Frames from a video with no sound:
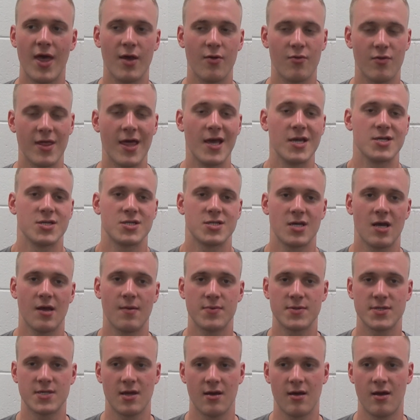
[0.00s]

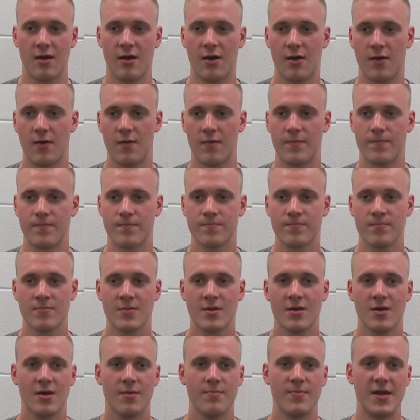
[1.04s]
relationships,
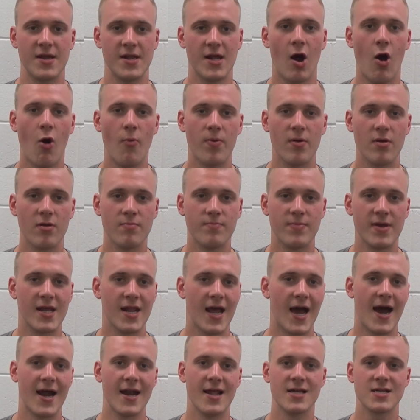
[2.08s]
being open, being
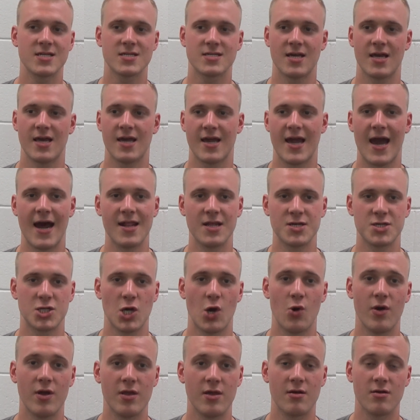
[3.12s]
honest, and kind of
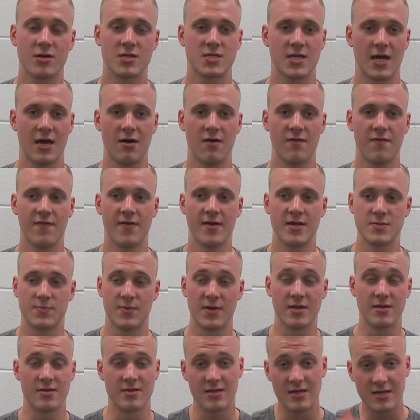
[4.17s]
showing yourself has
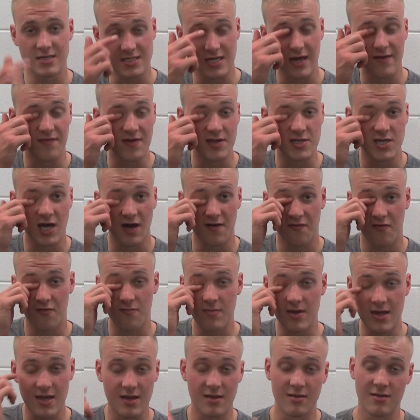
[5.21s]
been, it's definitely tough for
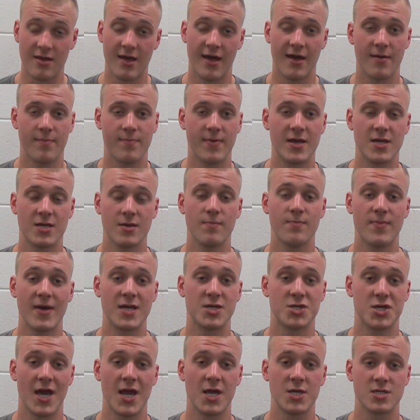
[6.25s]
me in like
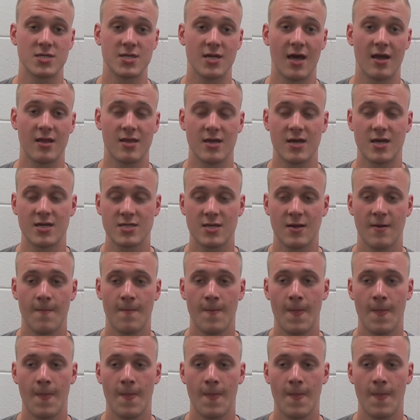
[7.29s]
big changes like this.